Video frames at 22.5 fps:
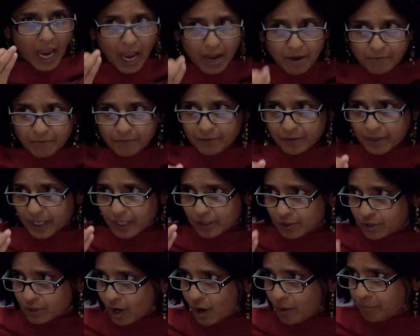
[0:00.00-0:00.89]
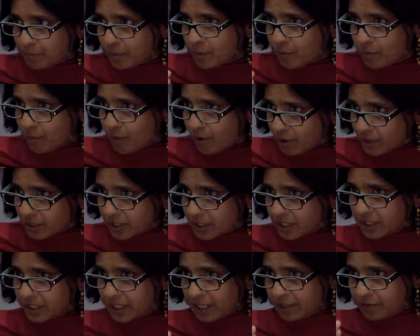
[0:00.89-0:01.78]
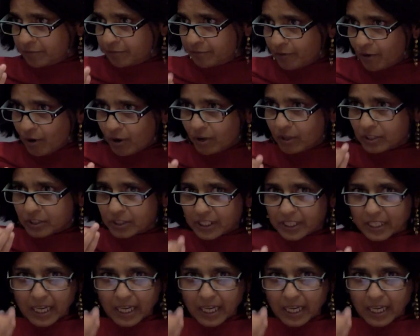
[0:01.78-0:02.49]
every drop of water that falls